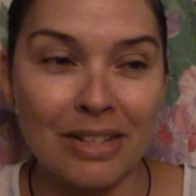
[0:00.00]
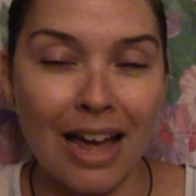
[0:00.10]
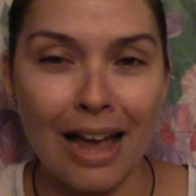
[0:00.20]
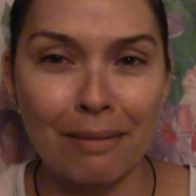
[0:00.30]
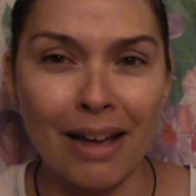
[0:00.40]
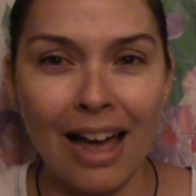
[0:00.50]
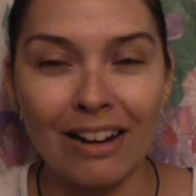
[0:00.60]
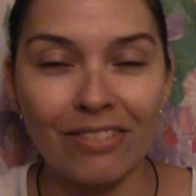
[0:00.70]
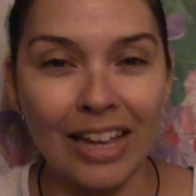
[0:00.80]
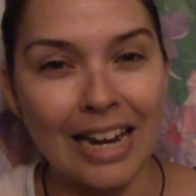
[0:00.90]
time, kind
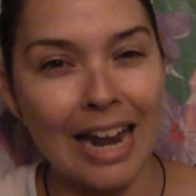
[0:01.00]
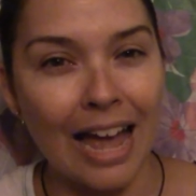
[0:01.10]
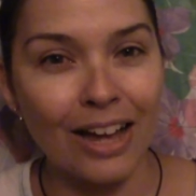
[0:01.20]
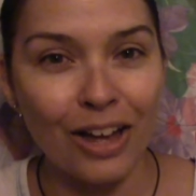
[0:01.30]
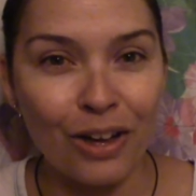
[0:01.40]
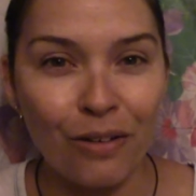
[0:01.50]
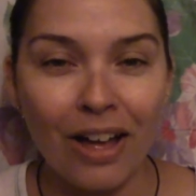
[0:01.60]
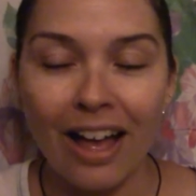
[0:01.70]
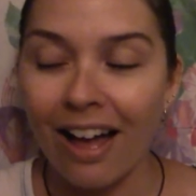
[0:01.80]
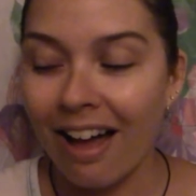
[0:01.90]
of like an echo.
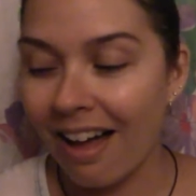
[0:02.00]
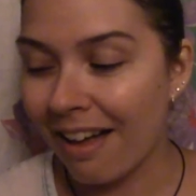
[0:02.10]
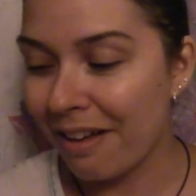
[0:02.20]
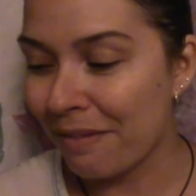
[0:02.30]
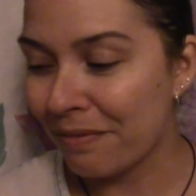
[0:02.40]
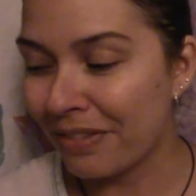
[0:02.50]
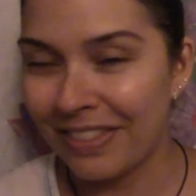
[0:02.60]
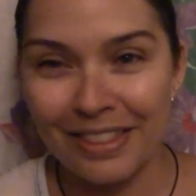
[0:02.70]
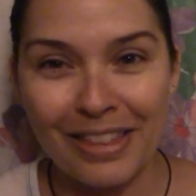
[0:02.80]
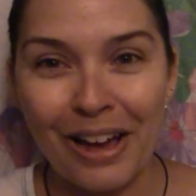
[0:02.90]
Um,
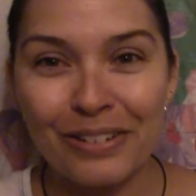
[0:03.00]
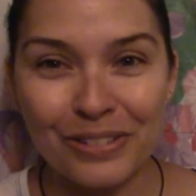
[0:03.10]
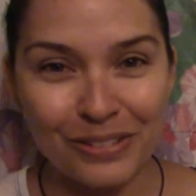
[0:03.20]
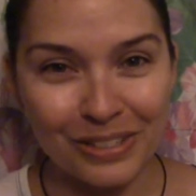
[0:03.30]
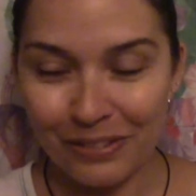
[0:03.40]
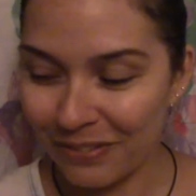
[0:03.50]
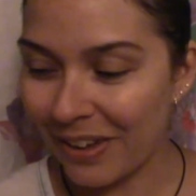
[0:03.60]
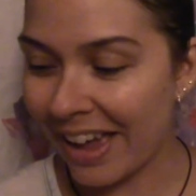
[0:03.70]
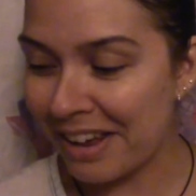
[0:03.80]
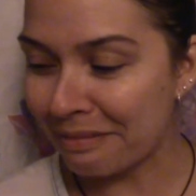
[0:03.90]
that was really
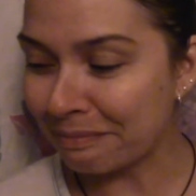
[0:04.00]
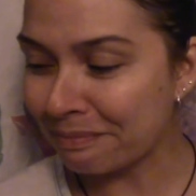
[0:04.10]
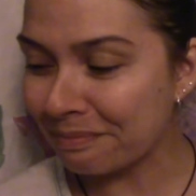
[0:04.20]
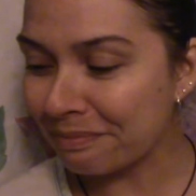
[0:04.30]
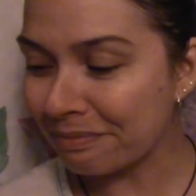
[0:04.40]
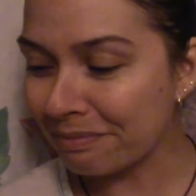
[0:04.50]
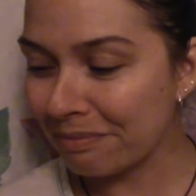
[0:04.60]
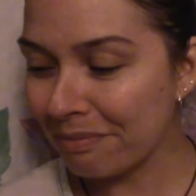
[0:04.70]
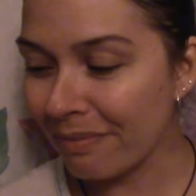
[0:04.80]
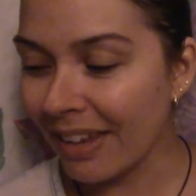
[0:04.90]
fun.
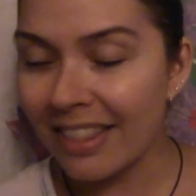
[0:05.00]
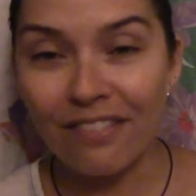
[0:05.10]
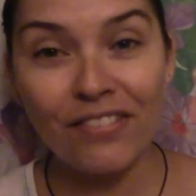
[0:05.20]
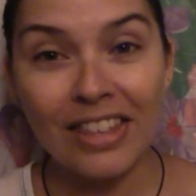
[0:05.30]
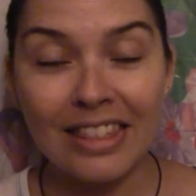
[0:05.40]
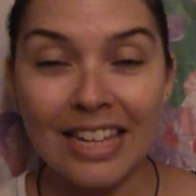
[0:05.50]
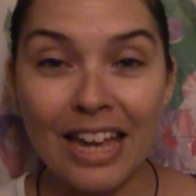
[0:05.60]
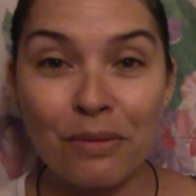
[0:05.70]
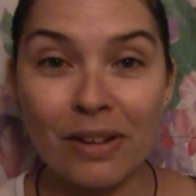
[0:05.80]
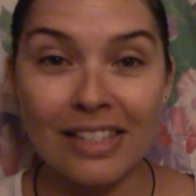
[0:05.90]
The fifth
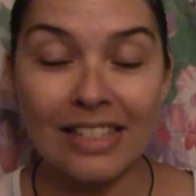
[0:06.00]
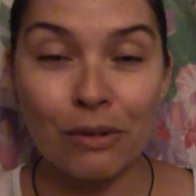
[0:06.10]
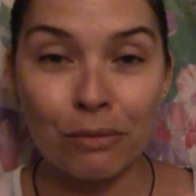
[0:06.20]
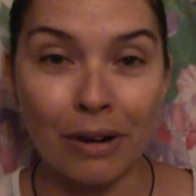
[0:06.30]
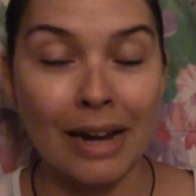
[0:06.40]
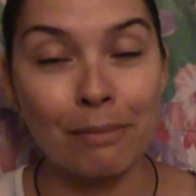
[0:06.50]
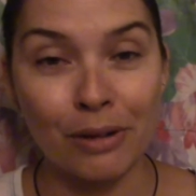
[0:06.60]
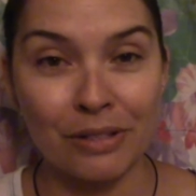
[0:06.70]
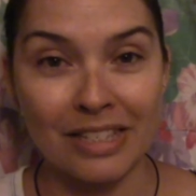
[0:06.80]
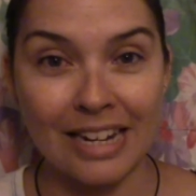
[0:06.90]
day was
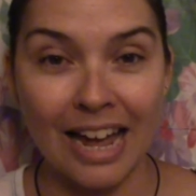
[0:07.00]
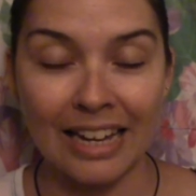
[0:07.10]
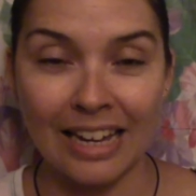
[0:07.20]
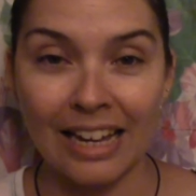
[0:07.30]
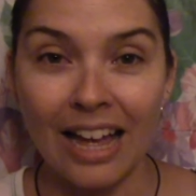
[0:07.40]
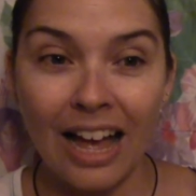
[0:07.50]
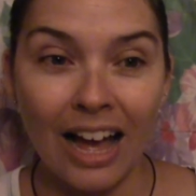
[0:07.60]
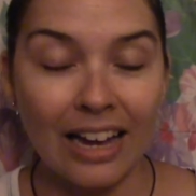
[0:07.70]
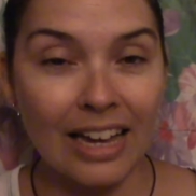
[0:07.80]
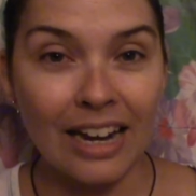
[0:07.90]
rainbow stacking.
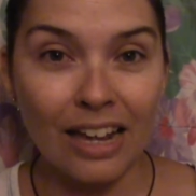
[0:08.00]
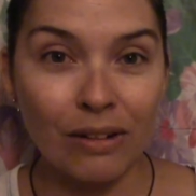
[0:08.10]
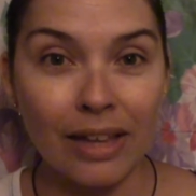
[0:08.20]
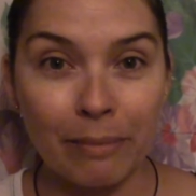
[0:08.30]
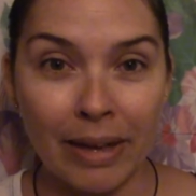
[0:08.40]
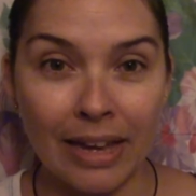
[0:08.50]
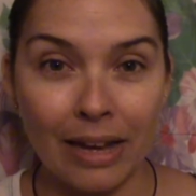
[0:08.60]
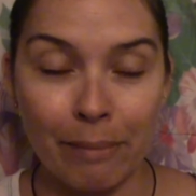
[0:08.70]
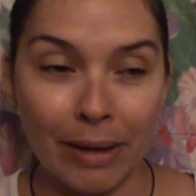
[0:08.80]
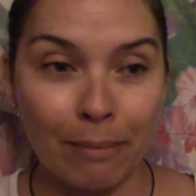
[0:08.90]
Again, I don't like
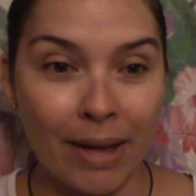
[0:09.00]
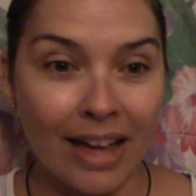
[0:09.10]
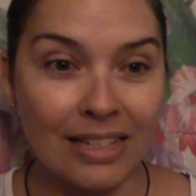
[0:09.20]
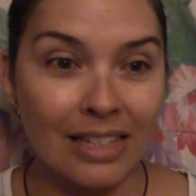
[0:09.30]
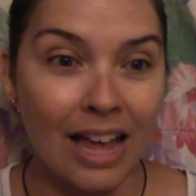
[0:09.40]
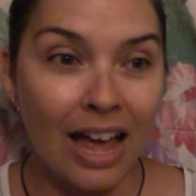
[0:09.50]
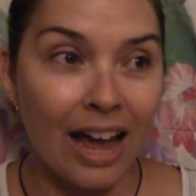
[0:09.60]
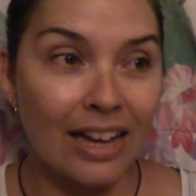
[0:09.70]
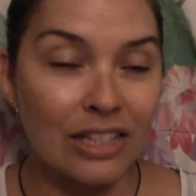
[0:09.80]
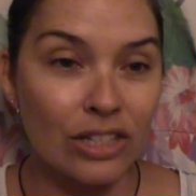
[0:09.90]
making a big mess,
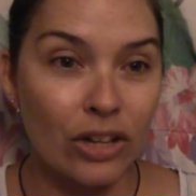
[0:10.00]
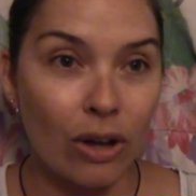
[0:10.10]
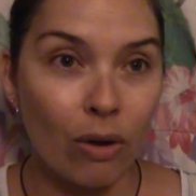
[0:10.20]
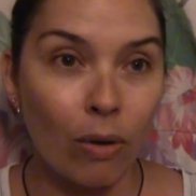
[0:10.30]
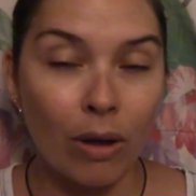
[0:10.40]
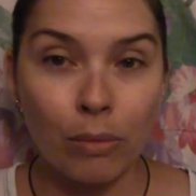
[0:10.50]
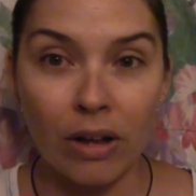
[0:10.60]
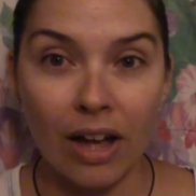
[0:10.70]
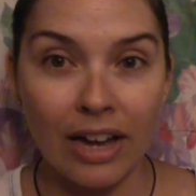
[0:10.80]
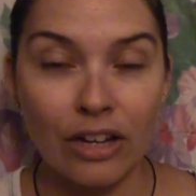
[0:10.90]
and so
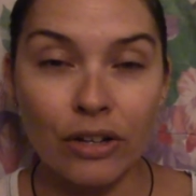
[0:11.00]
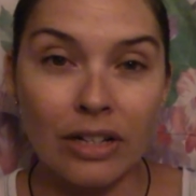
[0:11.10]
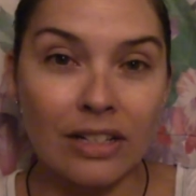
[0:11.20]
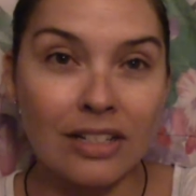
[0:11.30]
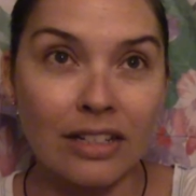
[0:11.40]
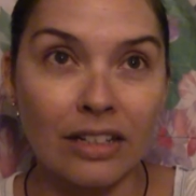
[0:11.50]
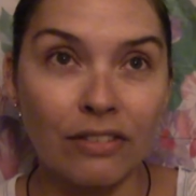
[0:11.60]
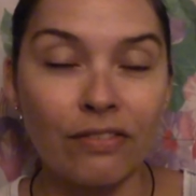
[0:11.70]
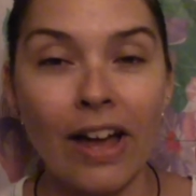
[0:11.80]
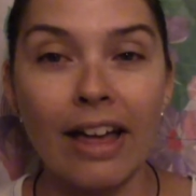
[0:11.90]
I couldn't
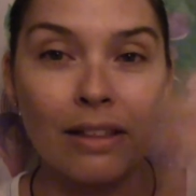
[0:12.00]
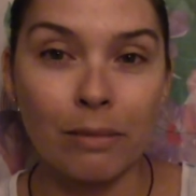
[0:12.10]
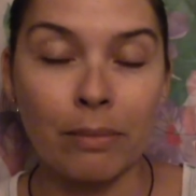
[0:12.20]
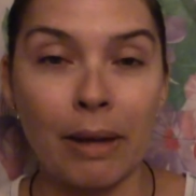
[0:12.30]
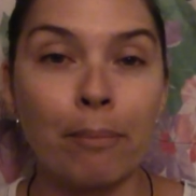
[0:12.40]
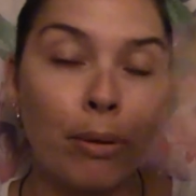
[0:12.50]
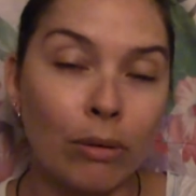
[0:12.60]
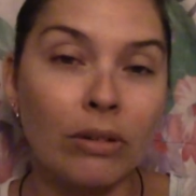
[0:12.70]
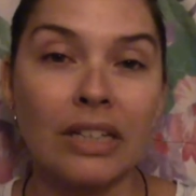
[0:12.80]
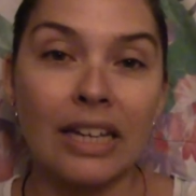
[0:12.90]
fathom like
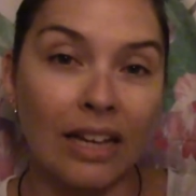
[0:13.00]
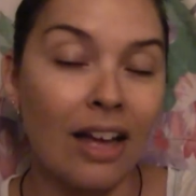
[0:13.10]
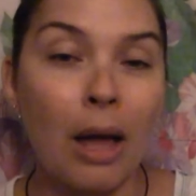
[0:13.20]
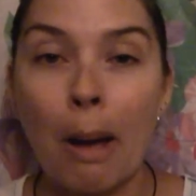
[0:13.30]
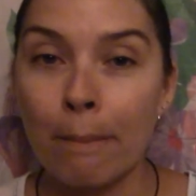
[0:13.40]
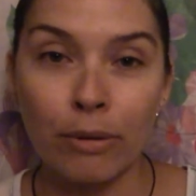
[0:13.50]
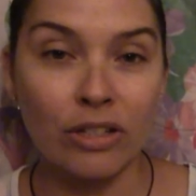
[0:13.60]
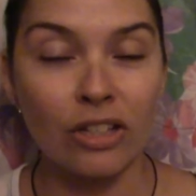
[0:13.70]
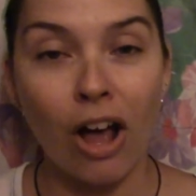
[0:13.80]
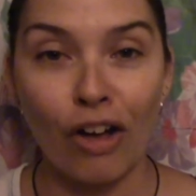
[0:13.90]
pulling
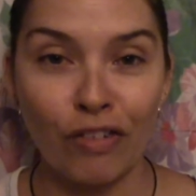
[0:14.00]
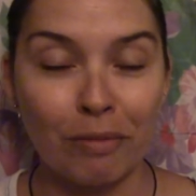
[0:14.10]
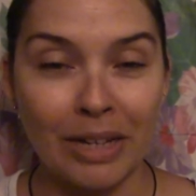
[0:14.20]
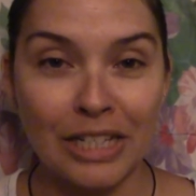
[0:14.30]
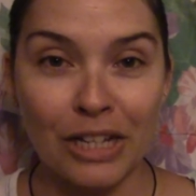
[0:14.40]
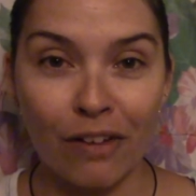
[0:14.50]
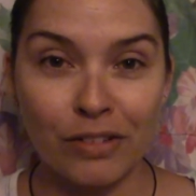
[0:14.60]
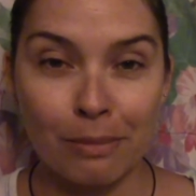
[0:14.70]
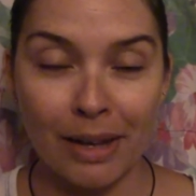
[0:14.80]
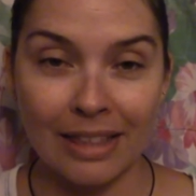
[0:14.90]
books off of my
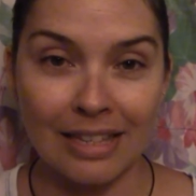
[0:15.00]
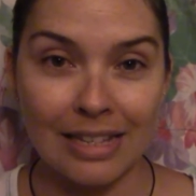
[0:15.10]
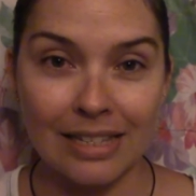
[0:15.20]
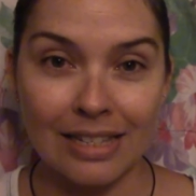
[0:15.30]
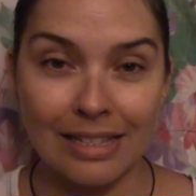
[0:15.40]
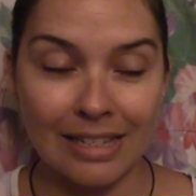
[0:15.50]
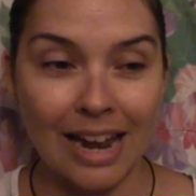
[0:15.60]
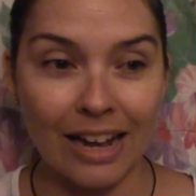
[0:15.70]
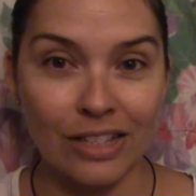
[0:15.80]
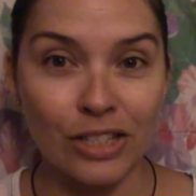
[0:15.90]
shelf to make these
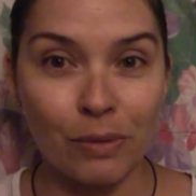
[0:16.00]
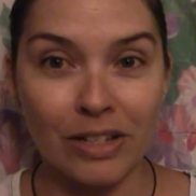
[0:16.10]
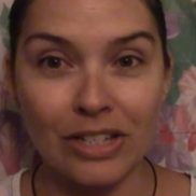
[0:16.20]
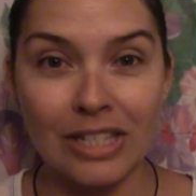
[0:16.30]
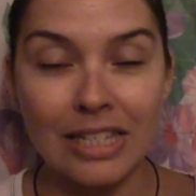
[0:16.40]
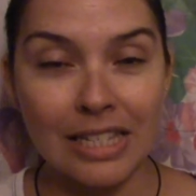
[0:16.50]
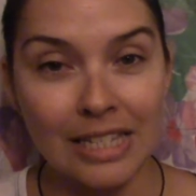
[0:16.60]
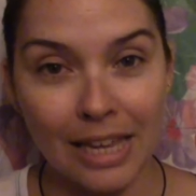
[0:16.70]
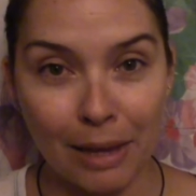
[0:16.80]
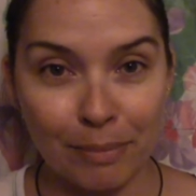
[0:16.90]
stacks, so I just
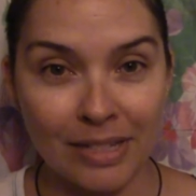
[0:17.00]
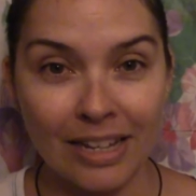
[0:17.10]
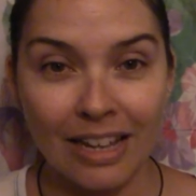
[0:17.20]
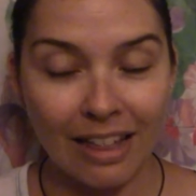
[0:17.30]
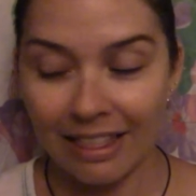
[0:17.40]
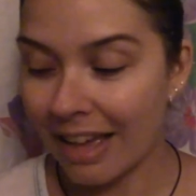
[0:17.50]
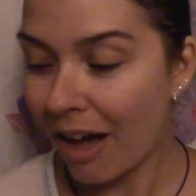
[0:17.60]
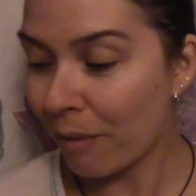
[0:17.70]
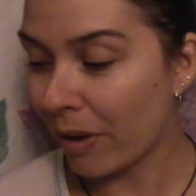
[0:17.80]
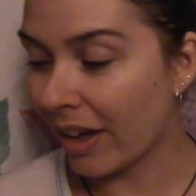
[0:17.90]
skipped
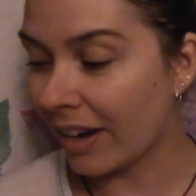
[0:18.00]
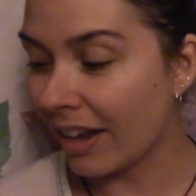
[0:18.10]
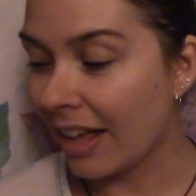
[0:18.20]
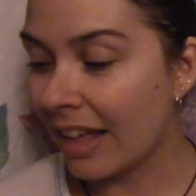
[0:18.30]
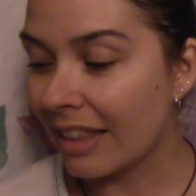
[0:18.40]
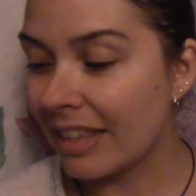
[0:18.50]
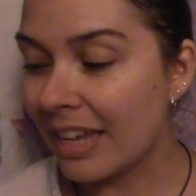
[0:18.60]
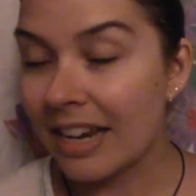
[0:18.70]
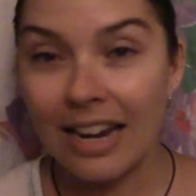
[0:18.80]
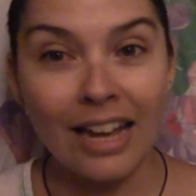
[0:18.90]
that one.
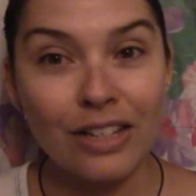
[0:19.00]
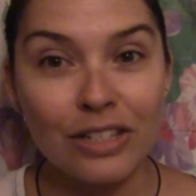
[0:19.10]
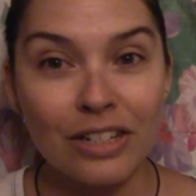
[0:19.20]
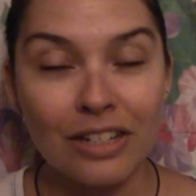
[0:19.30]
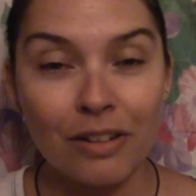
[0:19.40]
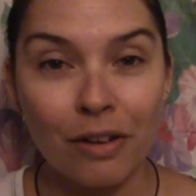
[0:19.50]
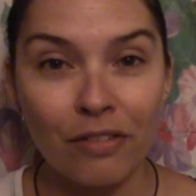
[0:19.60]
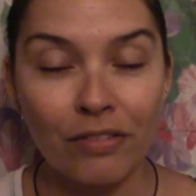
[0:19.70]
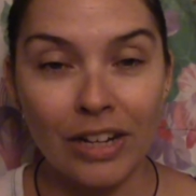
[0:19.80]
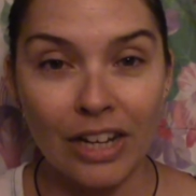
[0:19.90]
The next
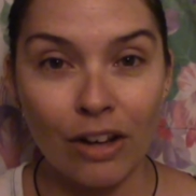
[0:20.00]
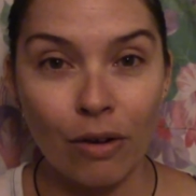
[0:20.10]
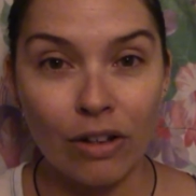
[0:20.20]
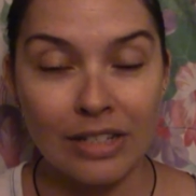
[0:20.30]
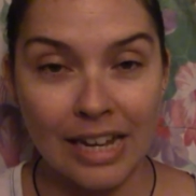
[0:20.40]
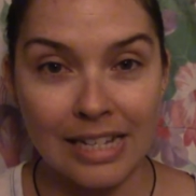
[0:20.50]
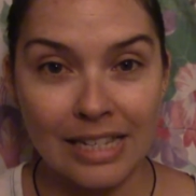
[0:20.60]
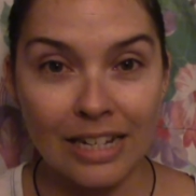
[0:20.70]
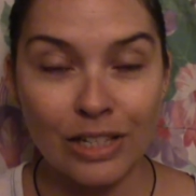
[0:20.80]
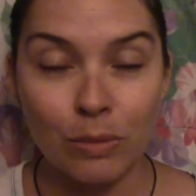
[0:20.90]
video, day
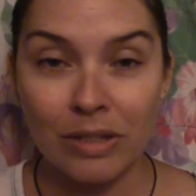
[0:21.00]
six,